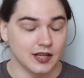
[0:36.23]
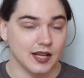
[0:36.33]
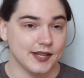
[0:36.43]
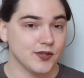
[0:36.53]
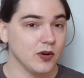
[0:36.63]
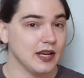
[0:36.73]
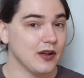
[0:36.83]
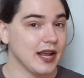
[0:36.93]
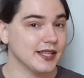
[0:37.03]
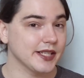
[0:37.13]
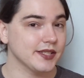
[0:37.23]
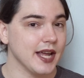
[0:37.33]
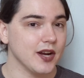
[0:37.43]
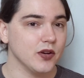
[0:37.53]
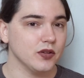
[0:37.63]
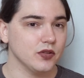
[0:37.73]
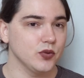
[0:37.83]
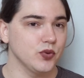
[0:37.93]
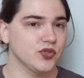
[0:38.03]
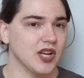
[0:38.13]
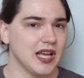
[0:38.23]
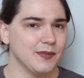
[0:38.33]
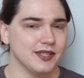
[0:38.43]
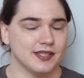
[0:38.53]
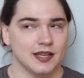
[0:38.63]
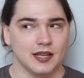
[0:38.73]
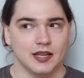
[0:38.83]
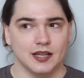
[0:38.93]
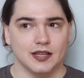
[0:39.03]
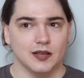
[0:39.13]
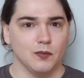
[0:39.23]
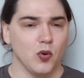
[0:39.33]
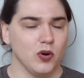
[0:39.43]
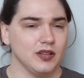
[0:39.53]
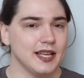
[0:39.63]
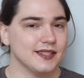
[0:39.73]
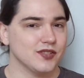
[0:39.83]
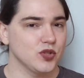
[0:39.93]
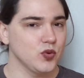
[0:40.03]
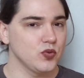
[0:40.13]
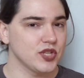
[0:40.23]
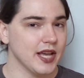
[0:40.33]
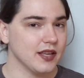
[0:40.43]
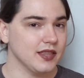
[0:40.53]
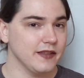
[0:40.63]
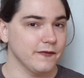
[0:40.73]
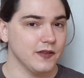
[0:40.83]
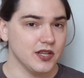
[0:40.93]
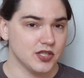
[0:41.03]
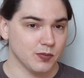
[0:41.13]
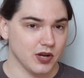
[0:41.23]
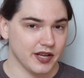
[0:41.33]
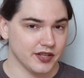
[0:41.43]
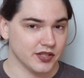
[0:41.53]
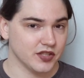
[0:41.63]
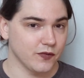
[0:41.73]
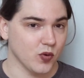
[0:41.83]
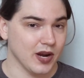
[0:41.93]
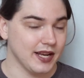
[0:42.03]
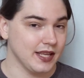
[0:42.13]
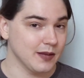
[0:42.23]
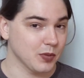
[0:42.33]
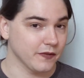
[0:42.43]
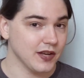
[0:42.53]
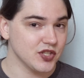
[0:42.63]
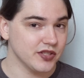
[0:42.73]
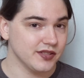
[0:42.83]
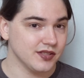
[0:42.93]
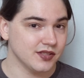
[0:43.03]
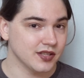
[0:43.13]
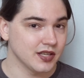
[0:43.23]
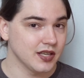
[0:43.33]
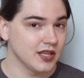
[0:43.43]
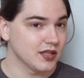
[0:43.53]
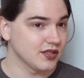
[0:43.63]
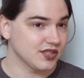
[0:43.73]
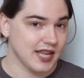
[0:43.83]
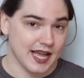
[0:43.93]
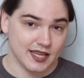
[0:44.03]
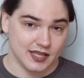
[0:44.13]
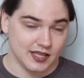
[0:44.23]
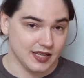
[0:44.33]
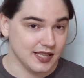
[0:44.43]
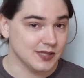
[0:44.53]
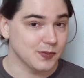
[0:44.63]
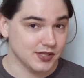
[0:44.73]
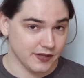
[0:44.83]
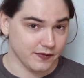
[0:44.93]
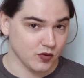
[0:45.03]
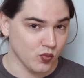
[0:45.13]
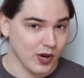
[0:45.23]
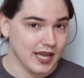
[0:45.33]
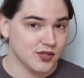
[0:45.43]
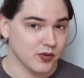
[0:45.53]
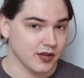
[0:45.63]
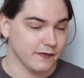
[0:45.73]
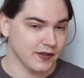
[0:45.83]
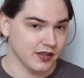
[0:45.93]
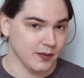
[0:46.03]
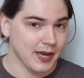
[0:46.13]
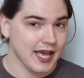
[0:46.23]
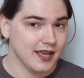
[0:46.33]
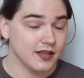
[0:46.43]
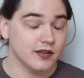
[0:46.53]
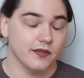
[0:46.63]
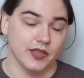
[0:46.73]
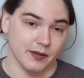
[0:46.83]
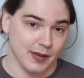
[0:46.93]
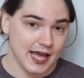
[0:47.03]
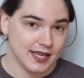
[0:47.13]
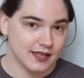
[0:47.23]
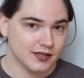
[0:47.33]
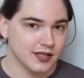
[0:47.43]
I started out as a stacker whose job is more or less to check the finished product for any imperfections, stack it in a specific way so it can fit in the bag, then bag it,